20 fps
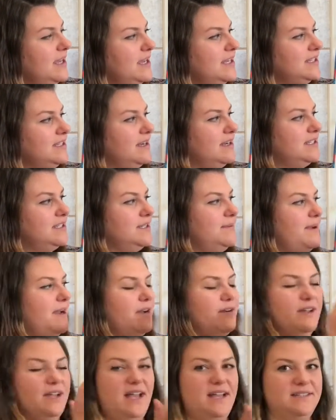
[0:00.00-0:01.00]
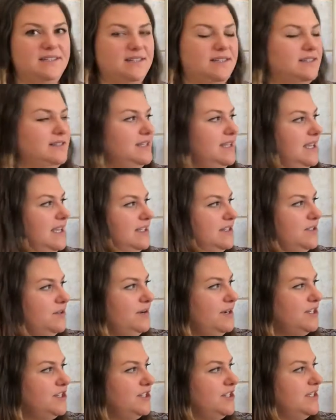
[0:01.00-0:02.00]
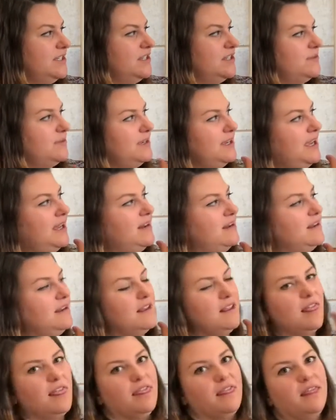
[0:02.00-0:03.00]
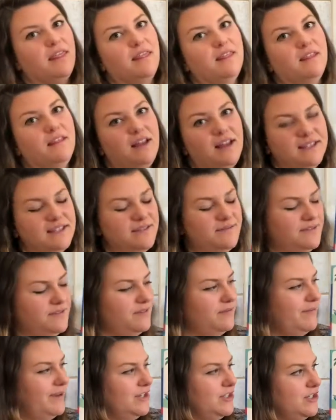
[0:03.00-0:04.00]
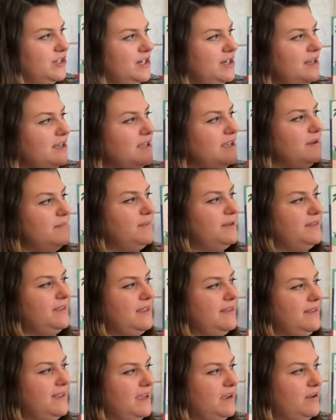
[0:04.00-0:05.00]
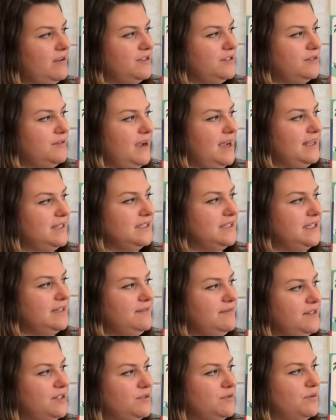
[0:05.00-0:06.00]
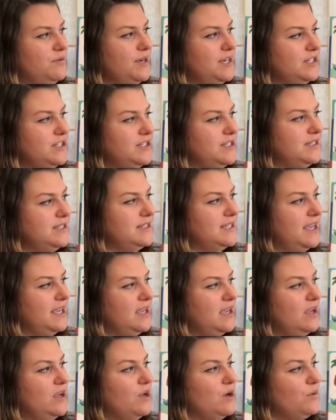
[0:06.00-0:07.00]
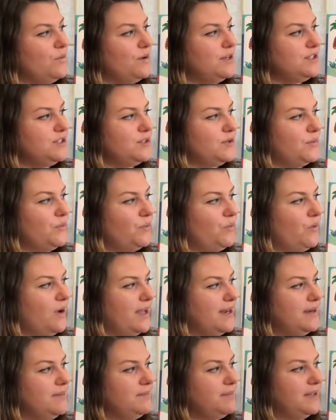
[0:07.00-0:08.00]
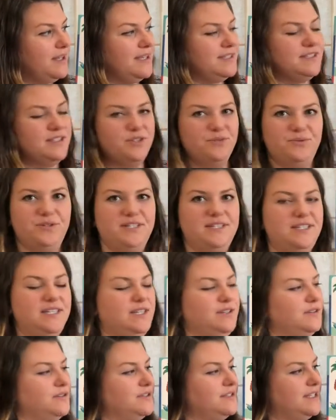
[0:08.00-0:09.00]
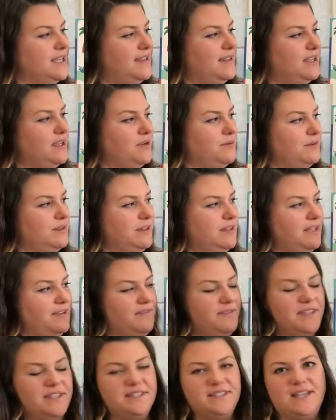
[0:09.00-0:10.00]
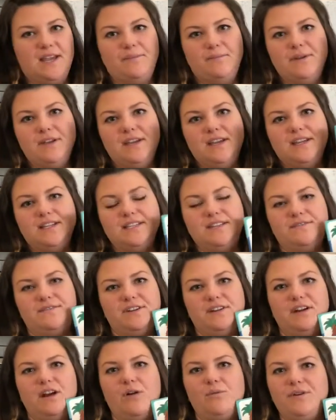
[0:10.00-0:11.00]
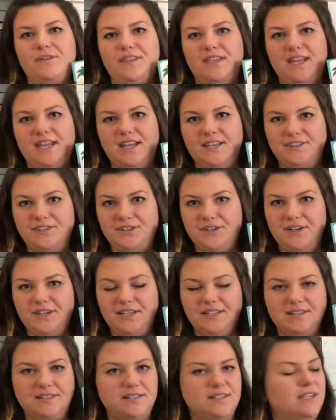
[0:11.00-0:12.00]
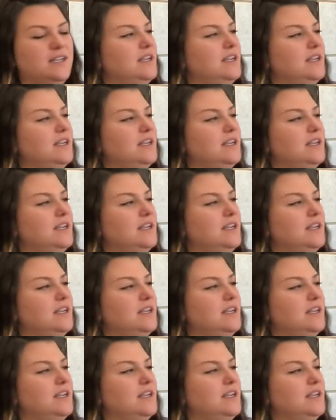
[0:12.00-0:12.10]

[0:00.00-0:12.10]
Talks about ask the kids questions. So again, lots of information, but then they also ask individual questions like, what's 1 plus 3 seagulls? And then you would lift this up to figure out what the answer is.